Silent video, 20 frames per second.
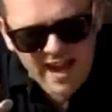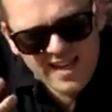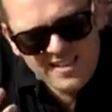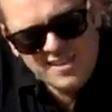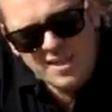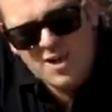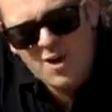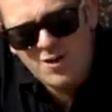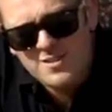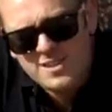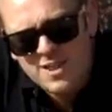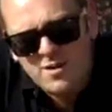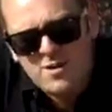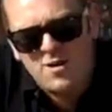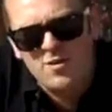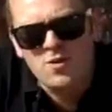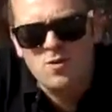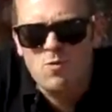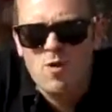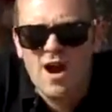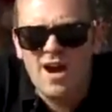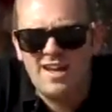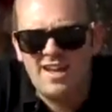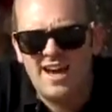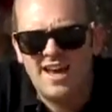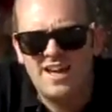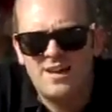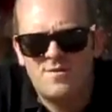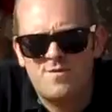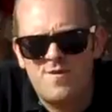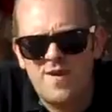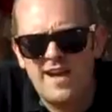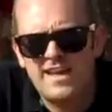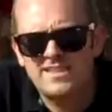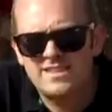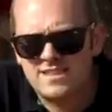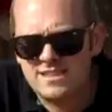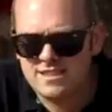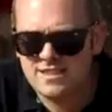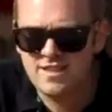It's a cocktail called a White Lady
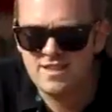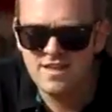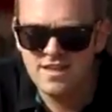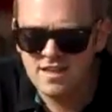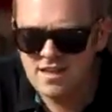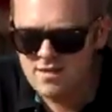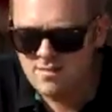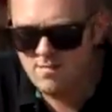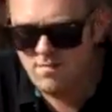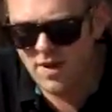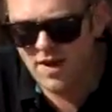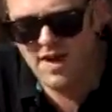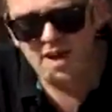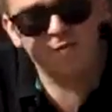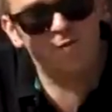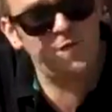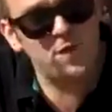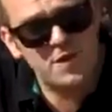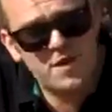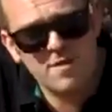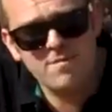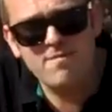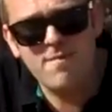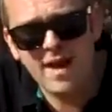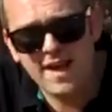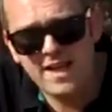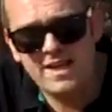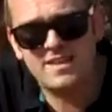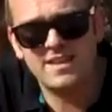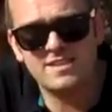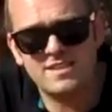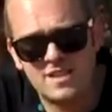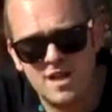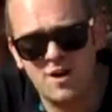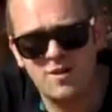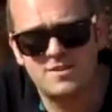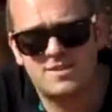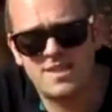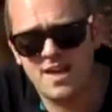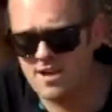Fizz, but if you can make this
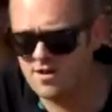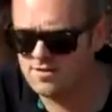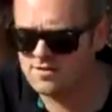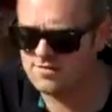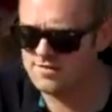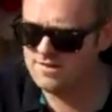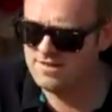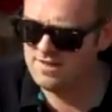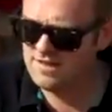cocktail,